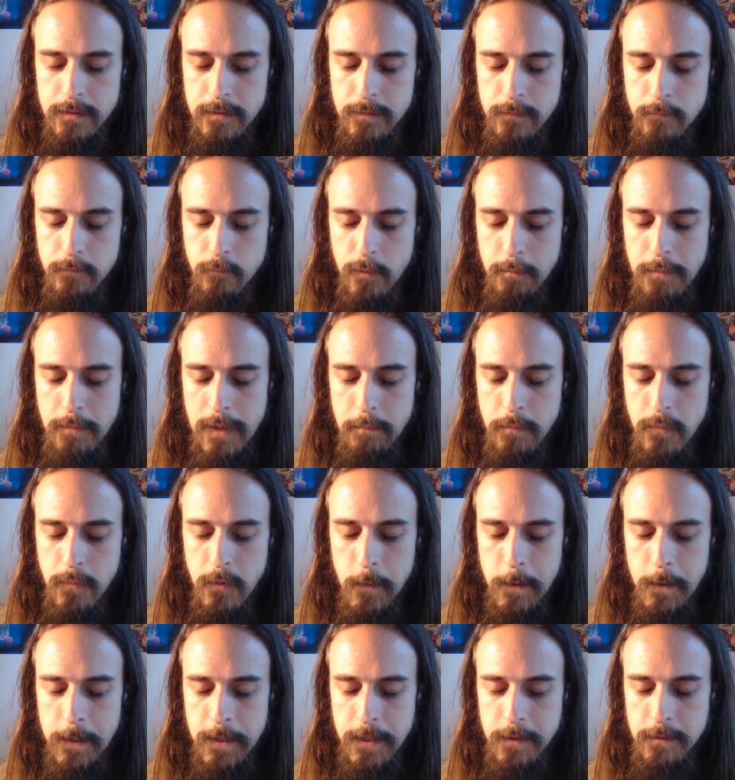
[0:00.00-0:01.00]

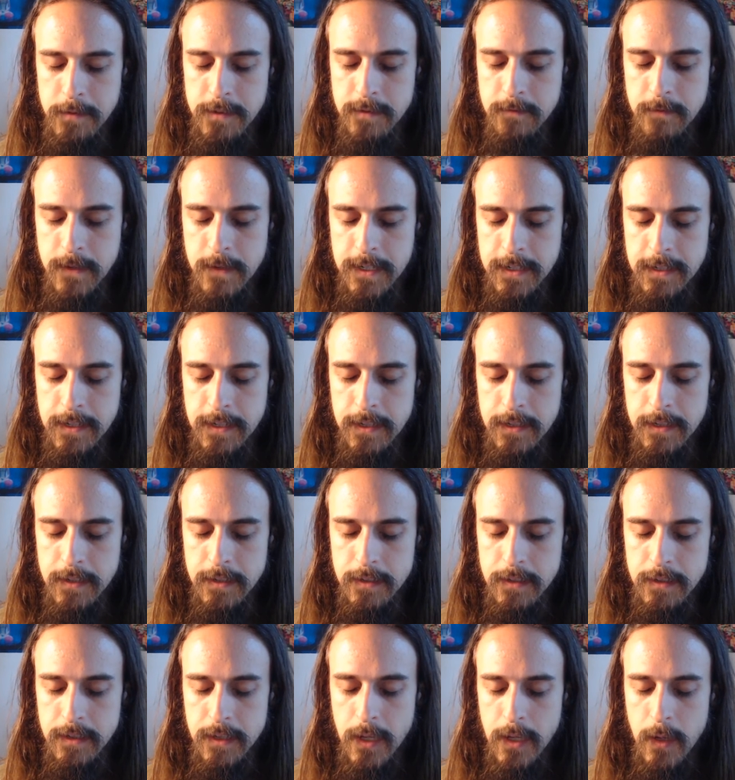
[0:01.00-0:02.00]
remembering your divinity,
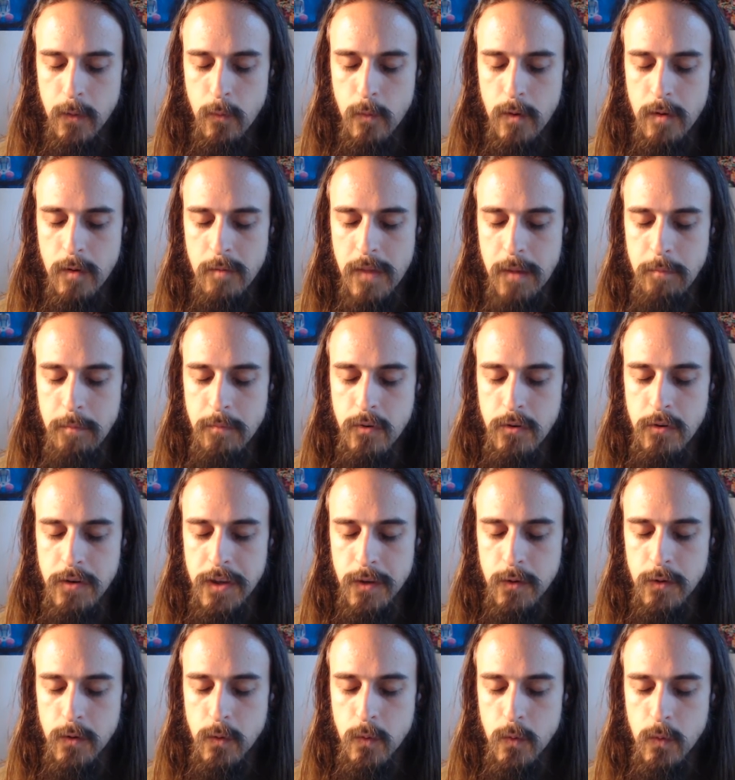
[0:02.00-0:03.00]

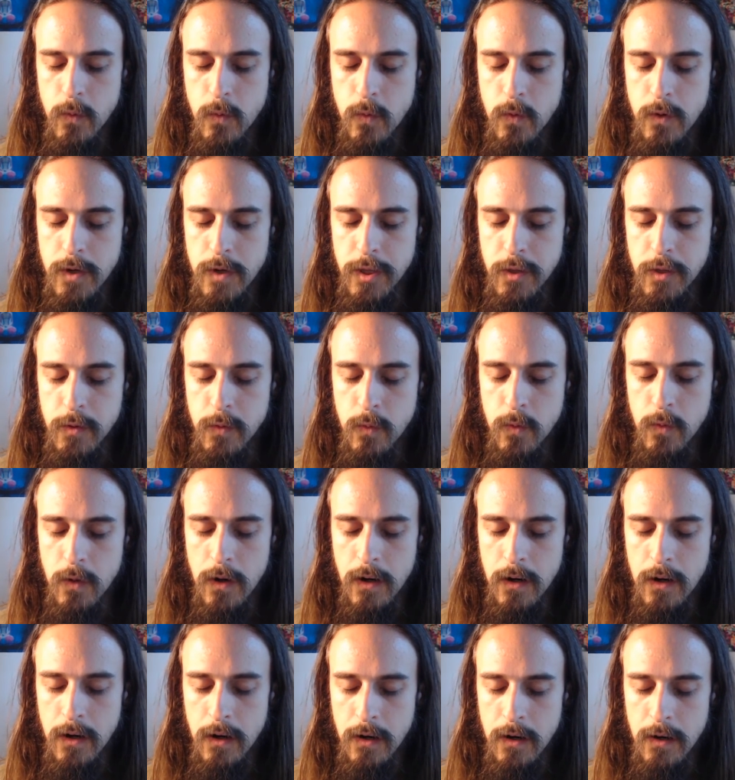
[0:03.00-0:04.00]
remembering who you
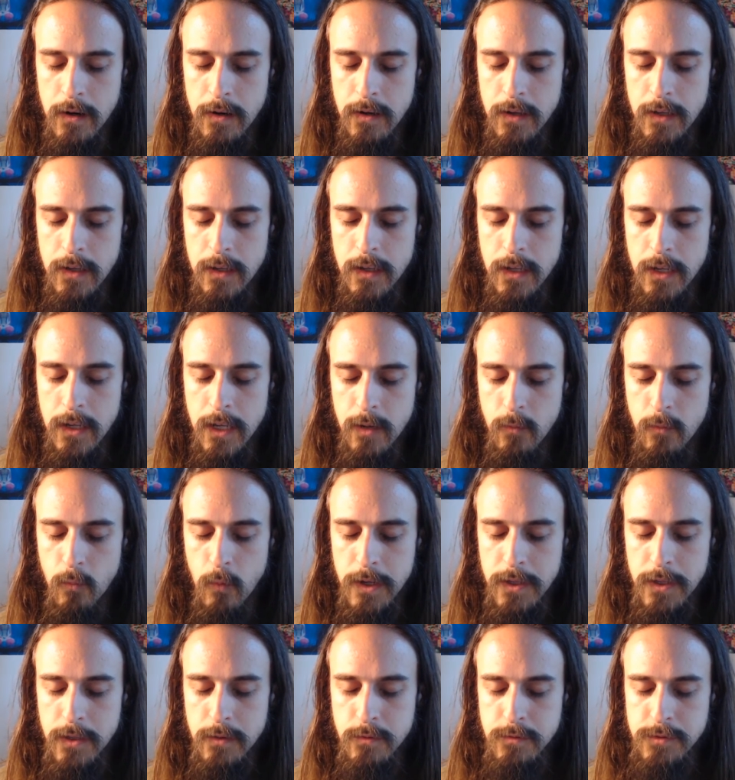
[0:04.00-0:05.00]
are and
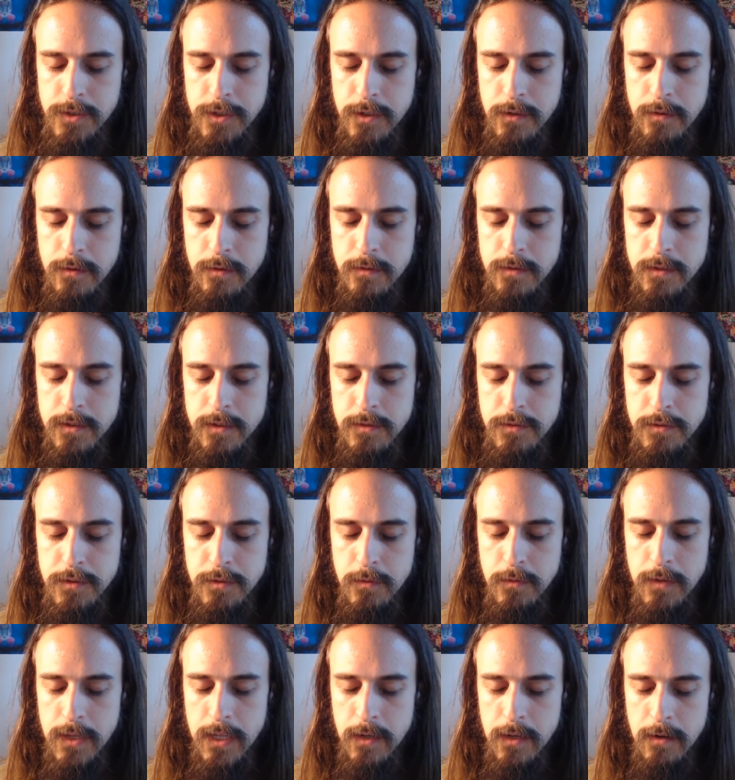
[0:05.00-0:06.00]
what you chose to
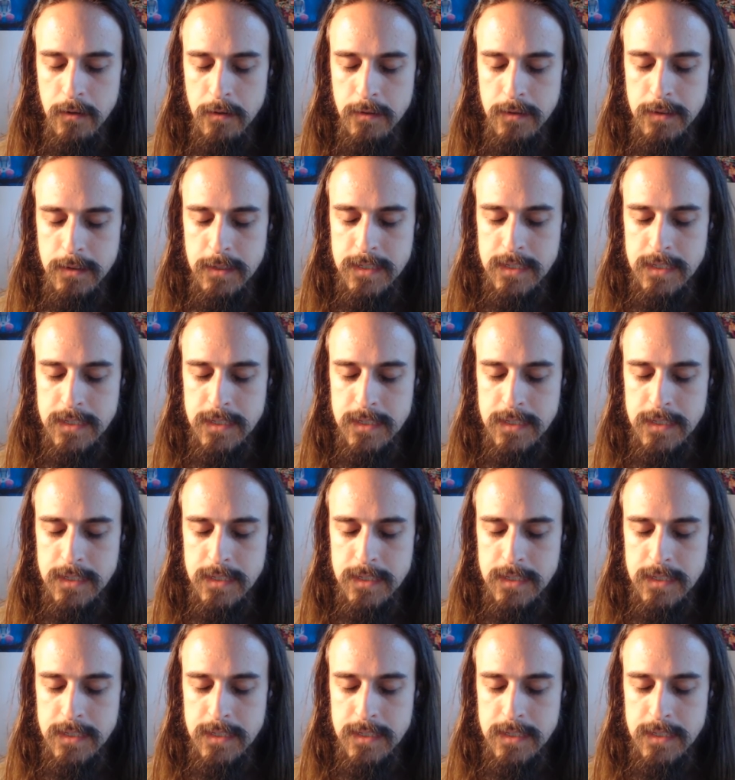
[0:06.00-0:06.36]
do here in this